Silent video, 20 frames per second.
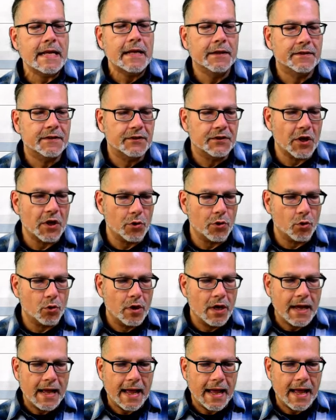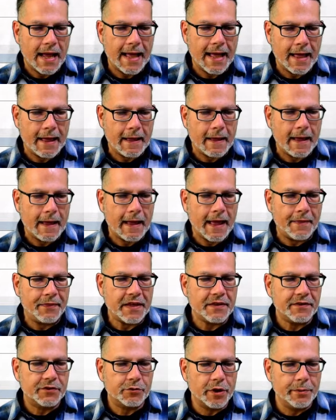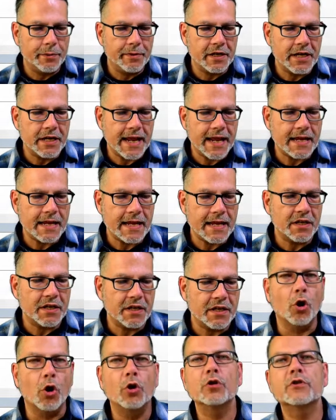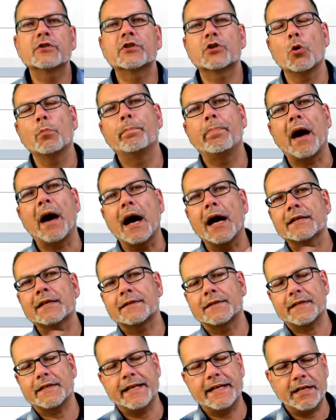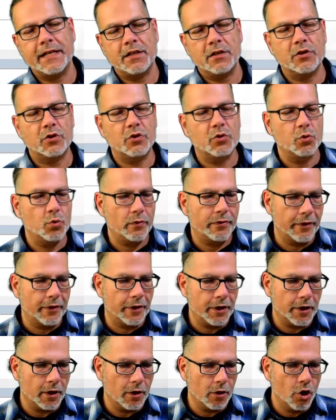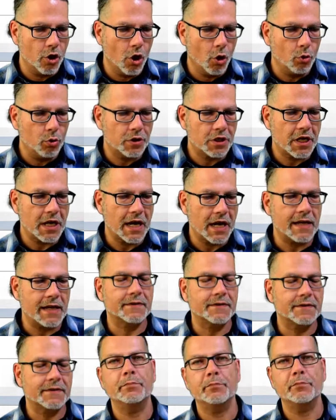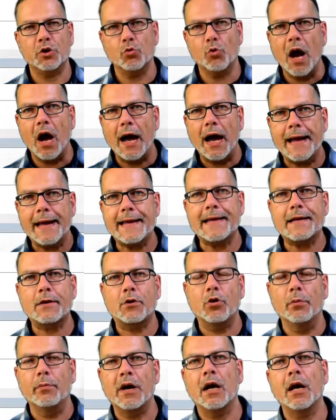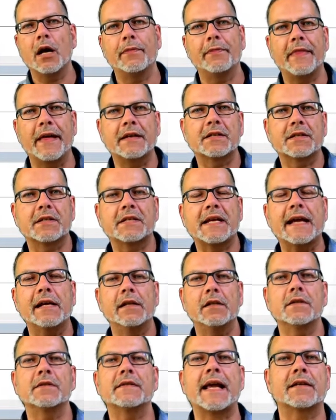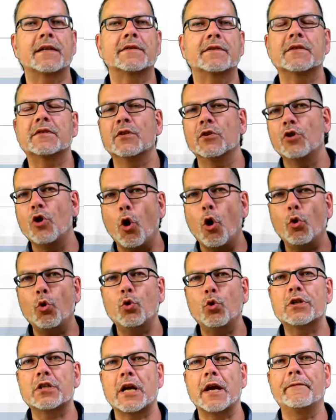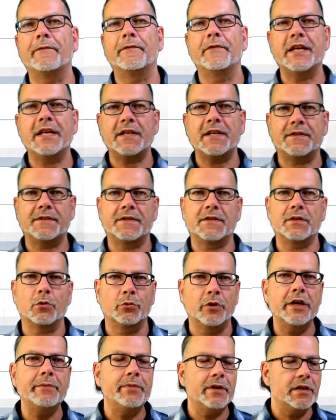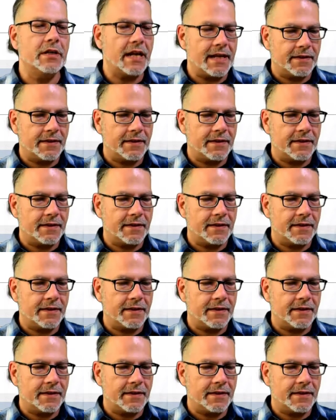So, and this ribbon name is also passed into the load custom UI command that tells Access load this ribbon.